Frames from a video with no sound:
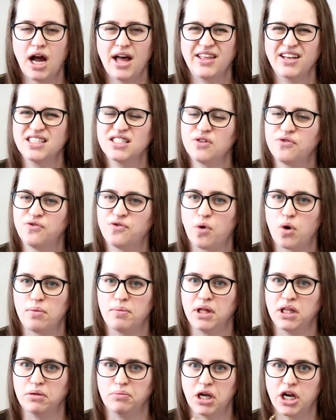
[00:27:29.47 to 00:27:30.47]
I think it's a 4
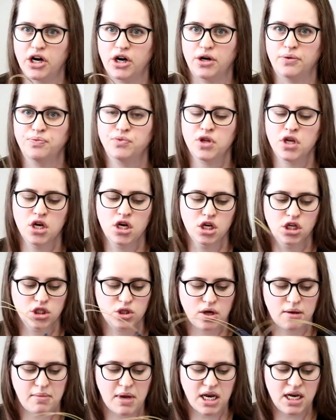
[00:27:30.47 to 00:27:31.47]
millimeter.
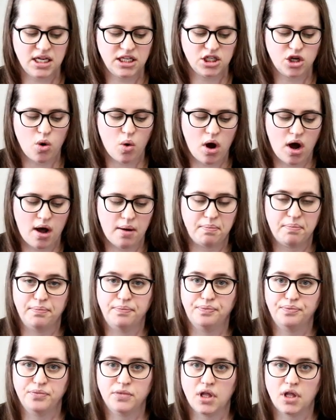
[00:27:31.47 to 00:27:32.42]
So I may need to go up.